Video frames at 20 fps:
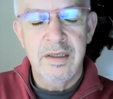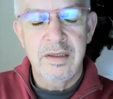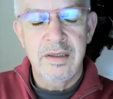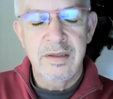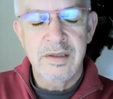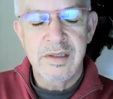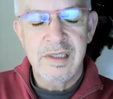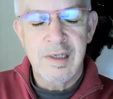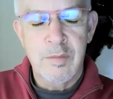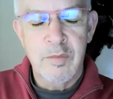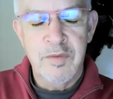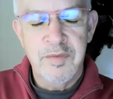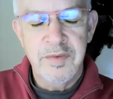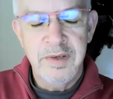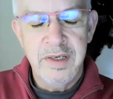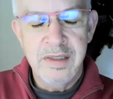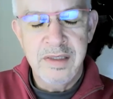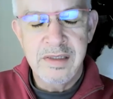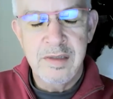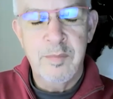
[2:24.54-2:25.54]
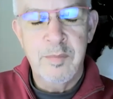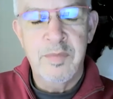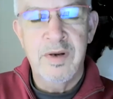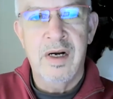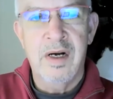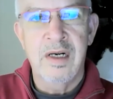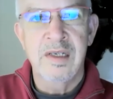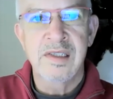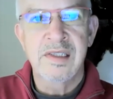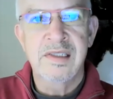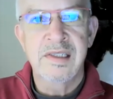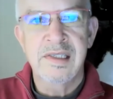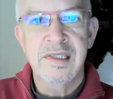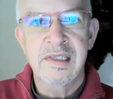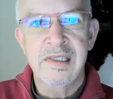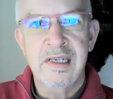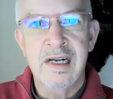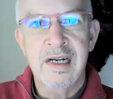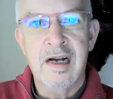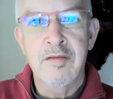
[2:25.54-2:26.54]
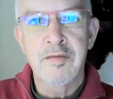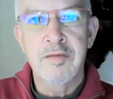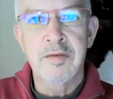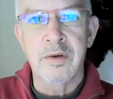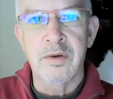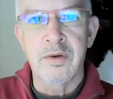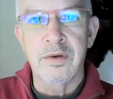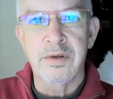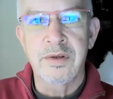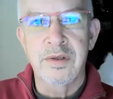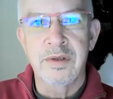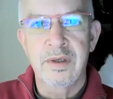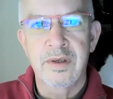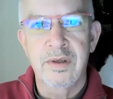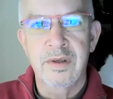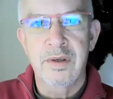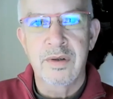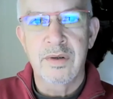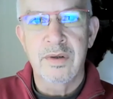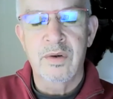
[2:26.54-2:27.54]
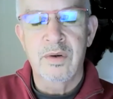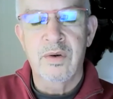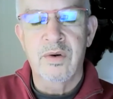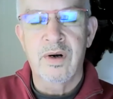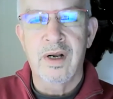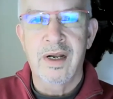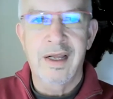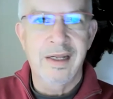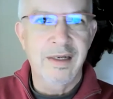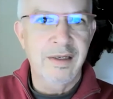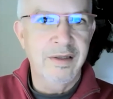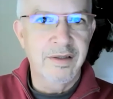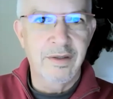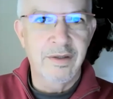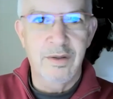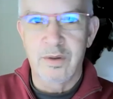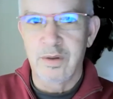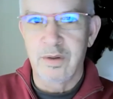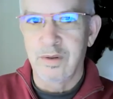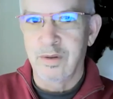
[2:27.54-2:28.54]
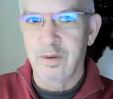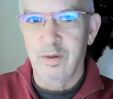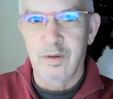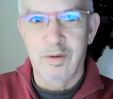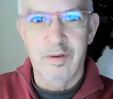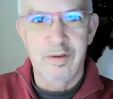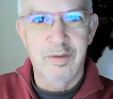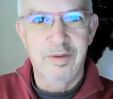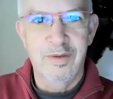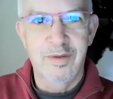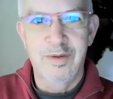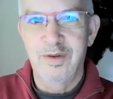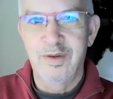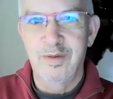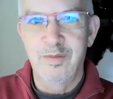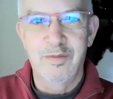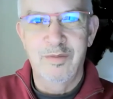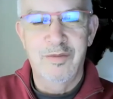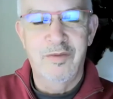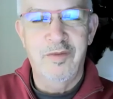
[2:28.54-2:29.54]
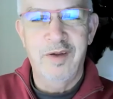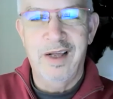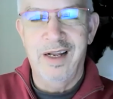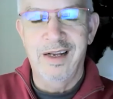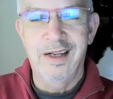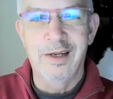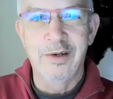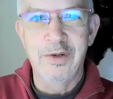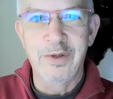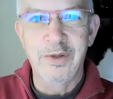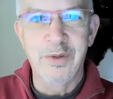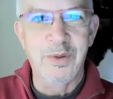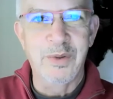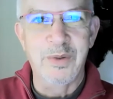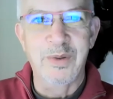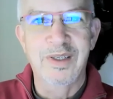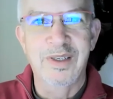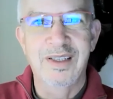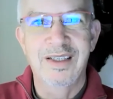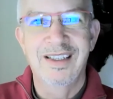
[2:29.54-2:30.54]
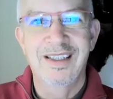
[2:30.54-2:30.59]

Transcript: some of the exemplars discovered or landed or fell into